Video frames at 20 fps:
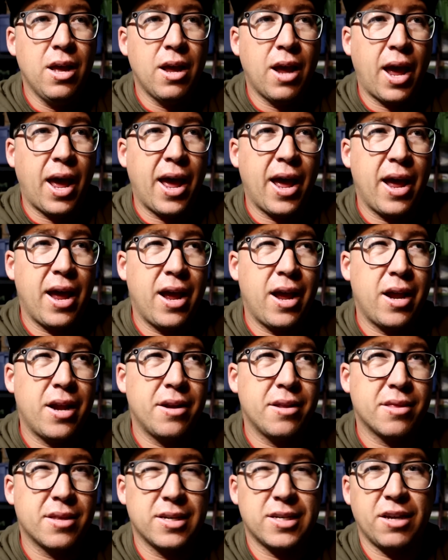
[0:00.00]

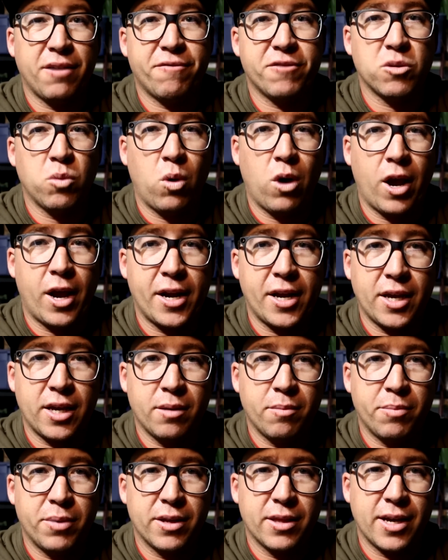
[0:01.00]
And the diff's
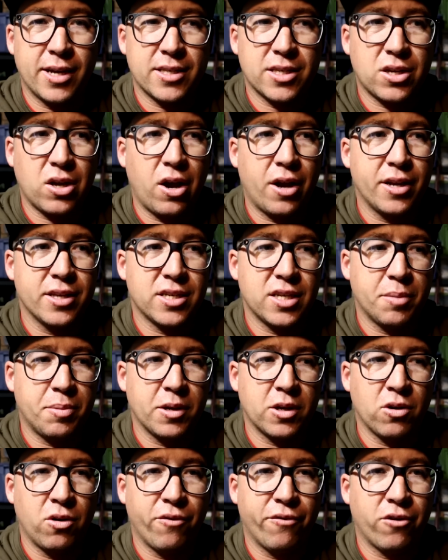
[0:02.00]
whiny, but that's kind of
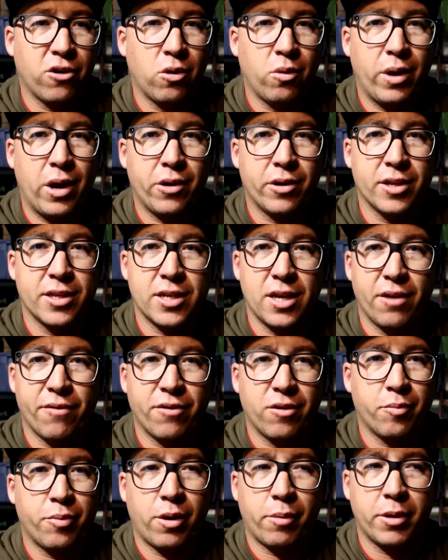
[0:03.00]
typical for a welded diff.
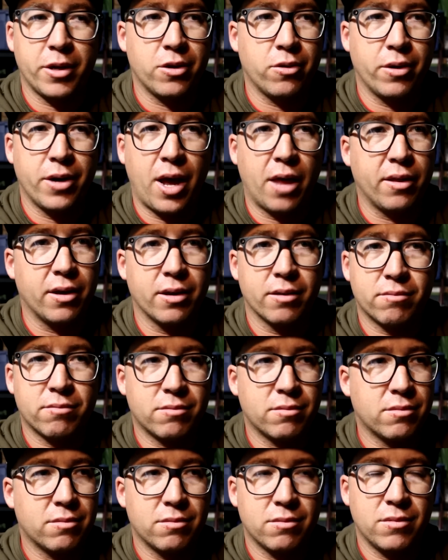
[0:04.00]
It'll probably do another,
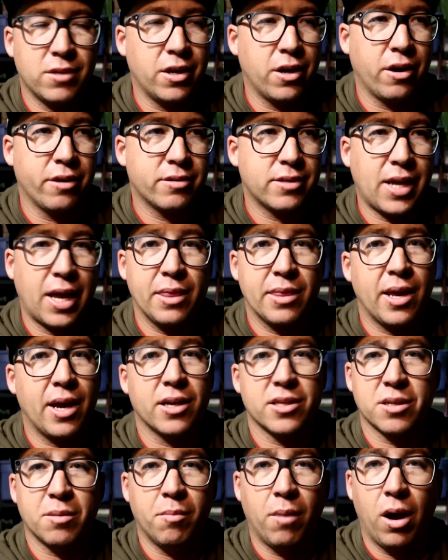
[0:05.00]

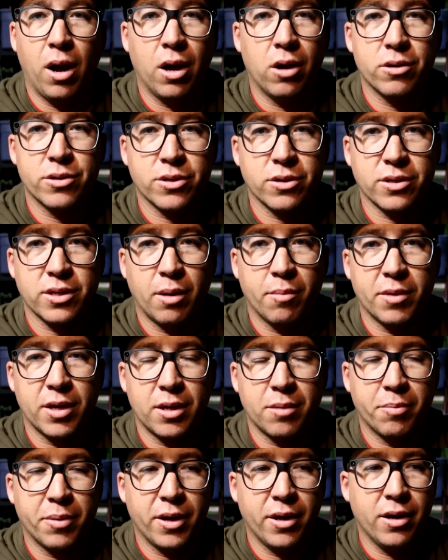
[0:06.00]
10,000 miles or
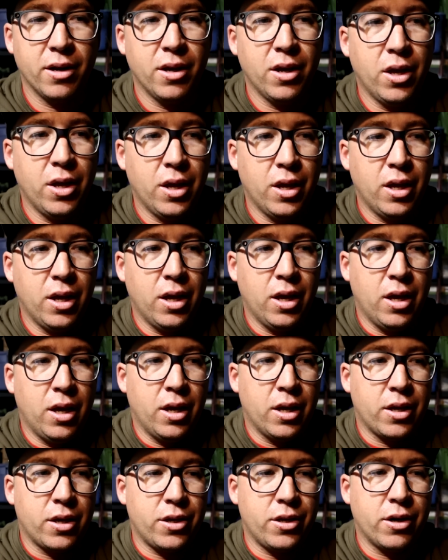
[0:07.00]
something. But,
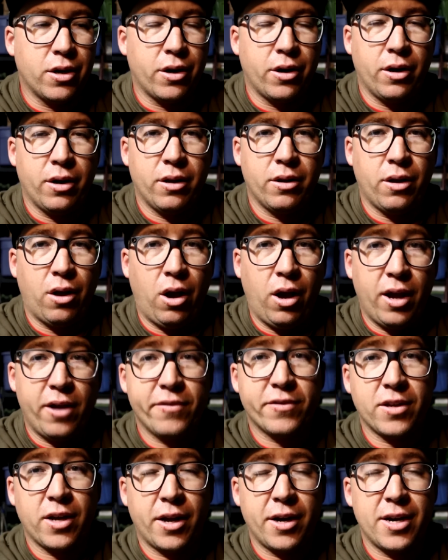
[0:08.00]

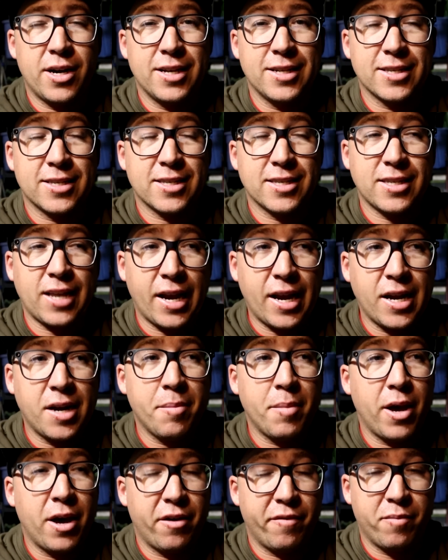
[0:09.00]
I've done an insane
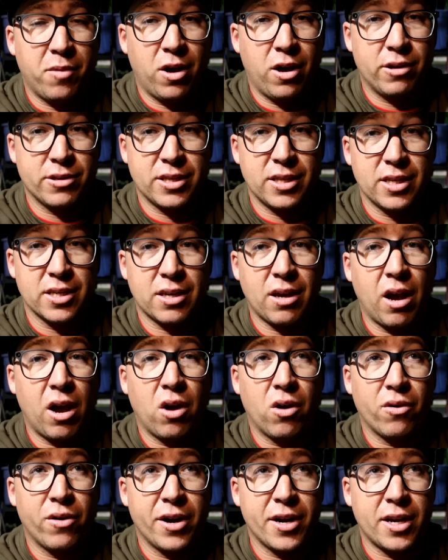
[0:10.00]
amount of miles in this
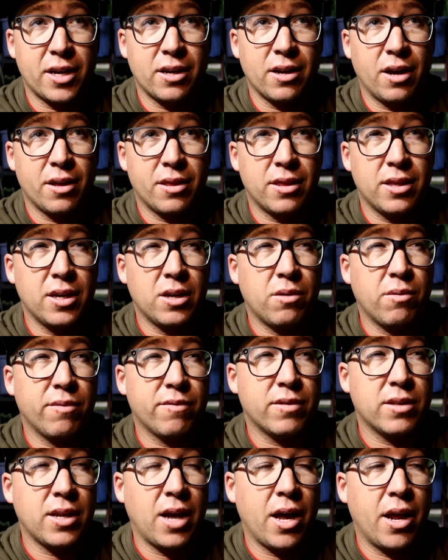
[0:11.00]
car already. I think
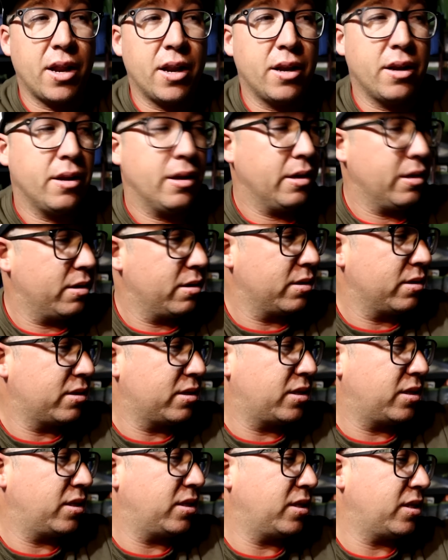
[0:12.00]
we've done
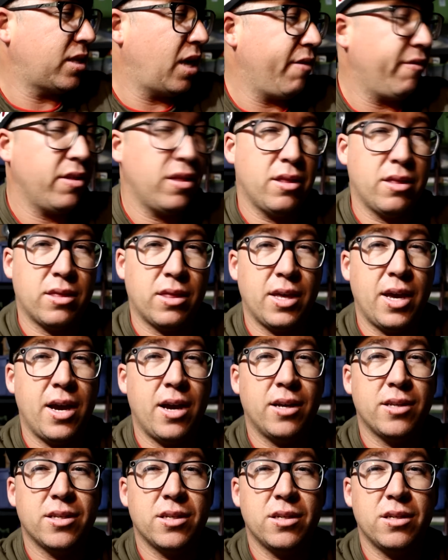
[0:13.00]

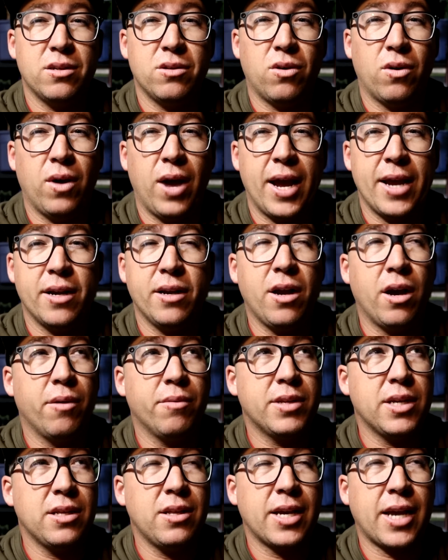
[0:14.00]
7,000 or
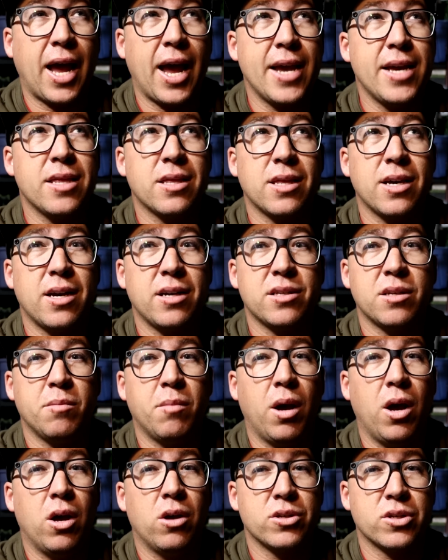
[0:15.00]
we've done like 8,000
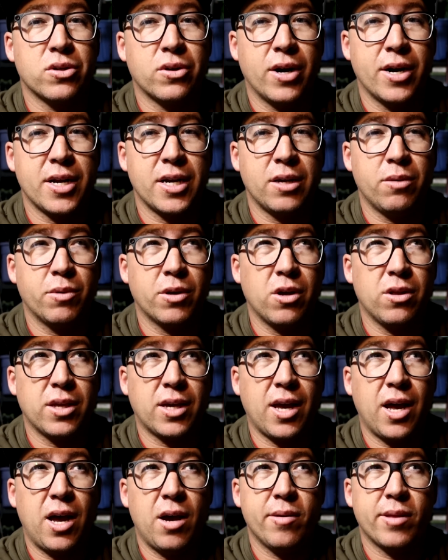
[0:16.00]
miles already. We've got the
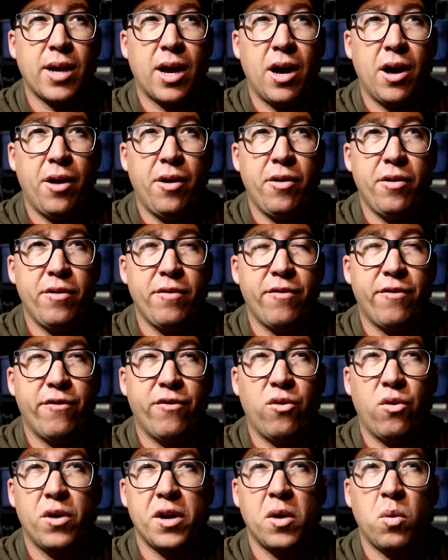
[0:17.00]
car with
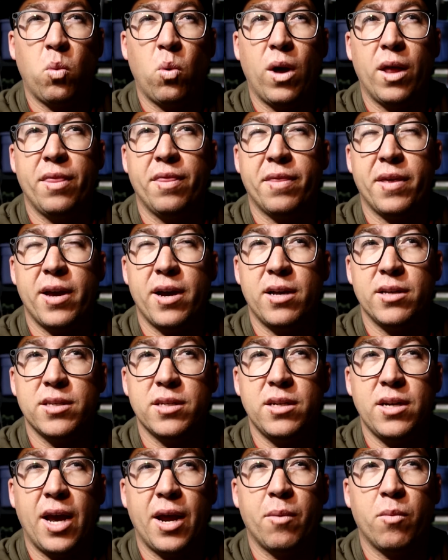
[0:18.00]

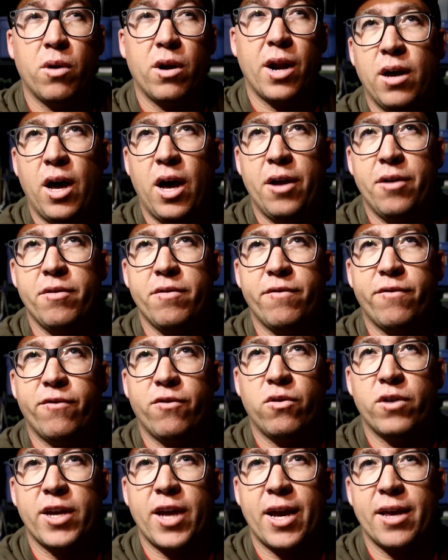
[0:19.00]
141,000 and we're at
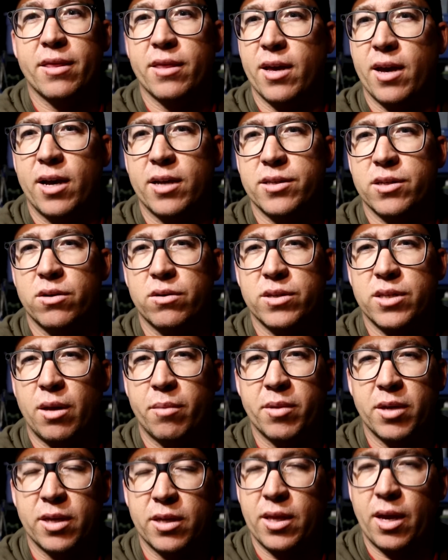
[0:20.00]
148,000 or
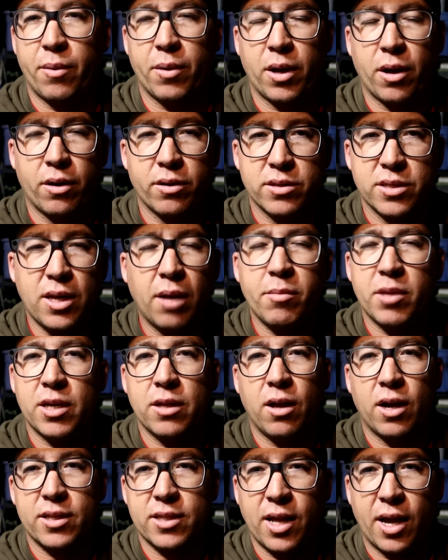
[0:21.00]
something. There we go, something
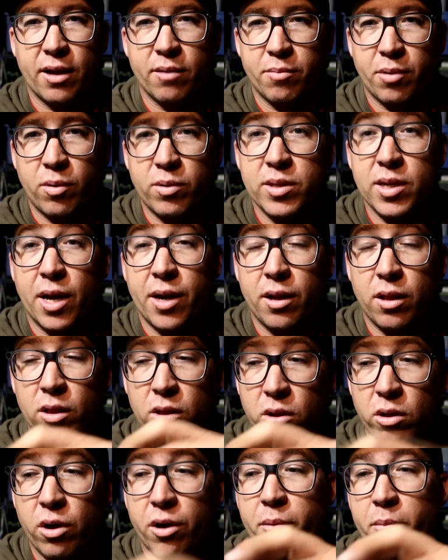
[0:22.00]
like that. But we've done a
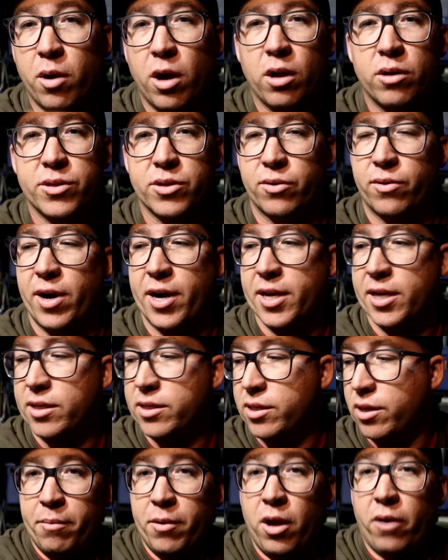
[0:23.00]
lot of miles already.
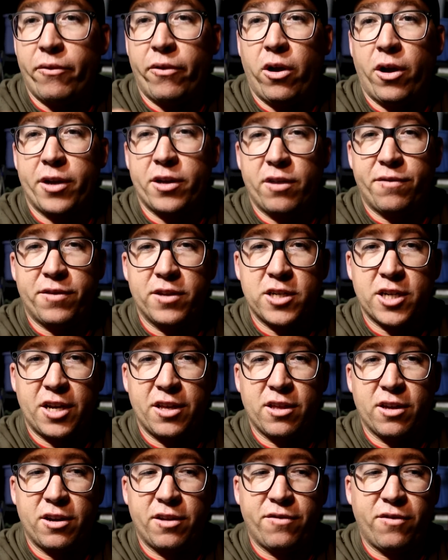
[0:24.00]
So not riding off the
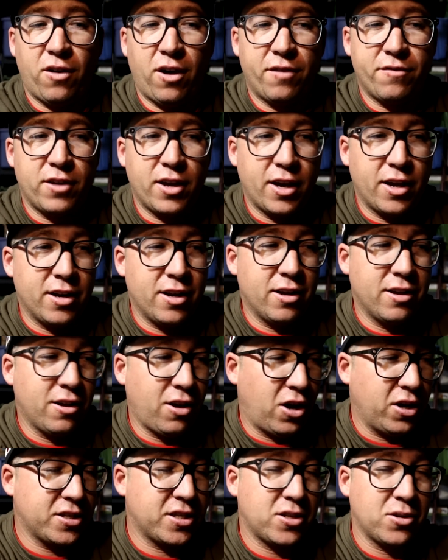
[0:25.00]
G35 yet.
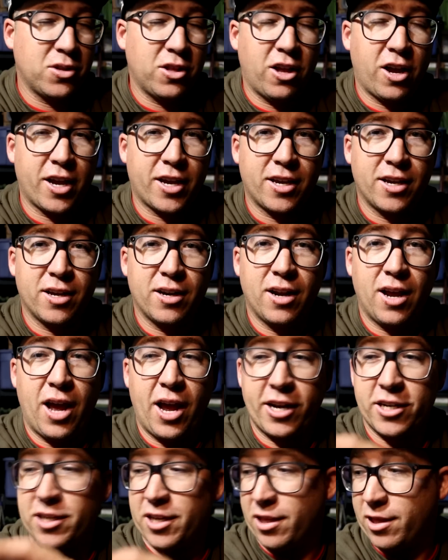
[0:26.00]
I still like it.
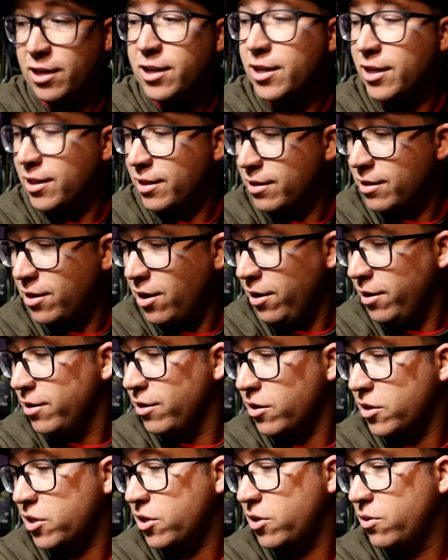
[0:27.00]
I actually think it kind of
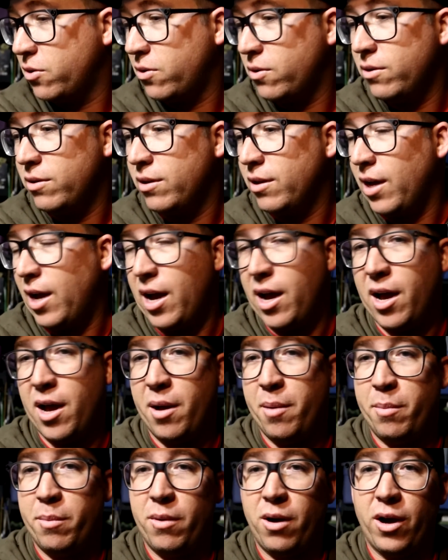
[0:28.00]
looks cool.
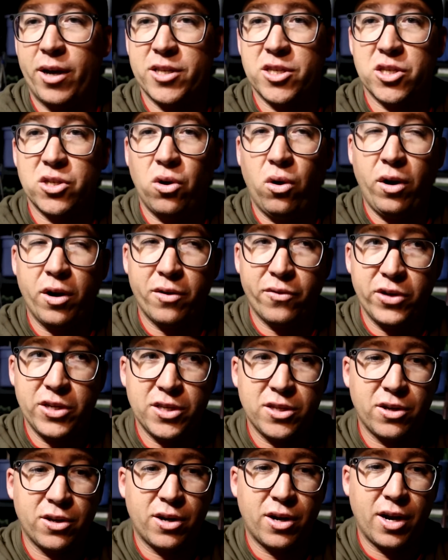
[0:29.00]
I saw an
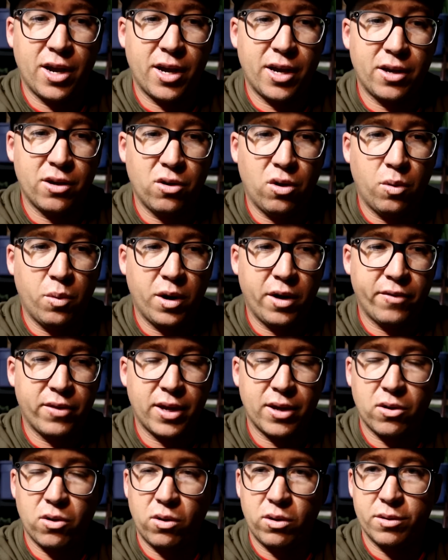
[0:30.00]
Aristo today, or whatever
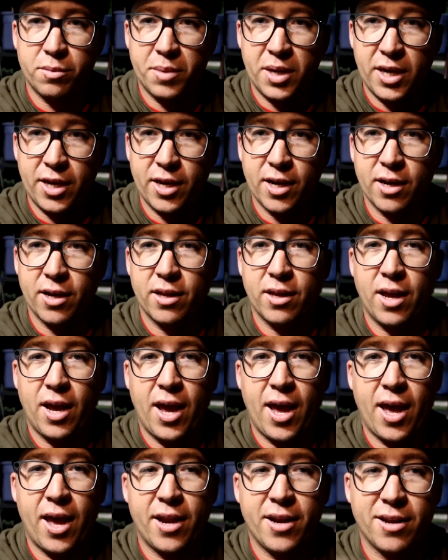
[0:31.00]
they call them here,
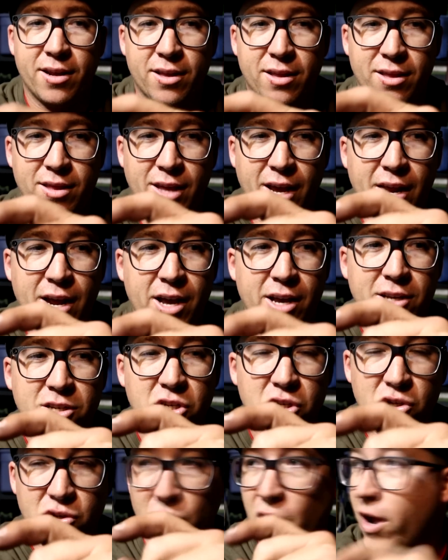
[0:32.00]
and they are
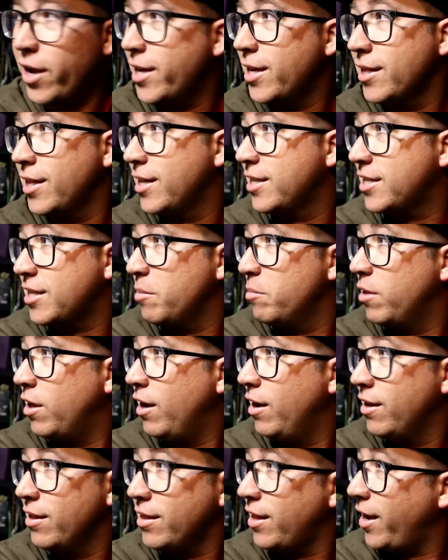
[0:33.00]
strikingly
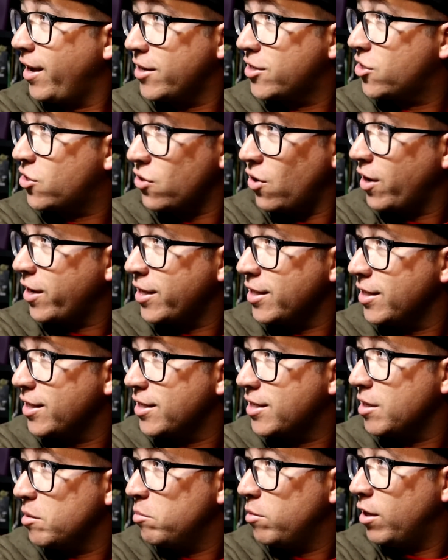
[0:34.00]
similar.
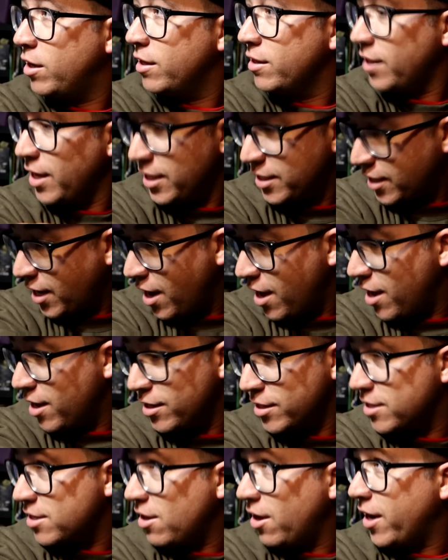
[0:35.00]
These
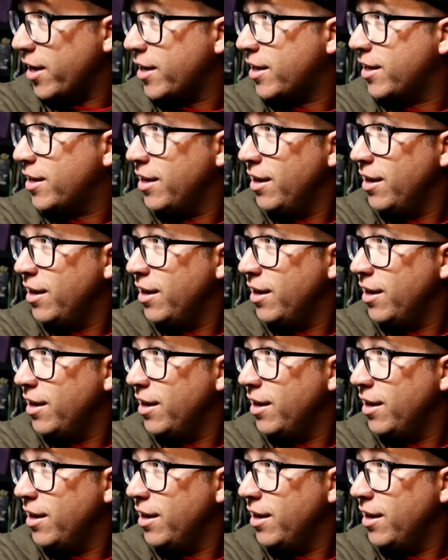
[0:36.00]
cars, like,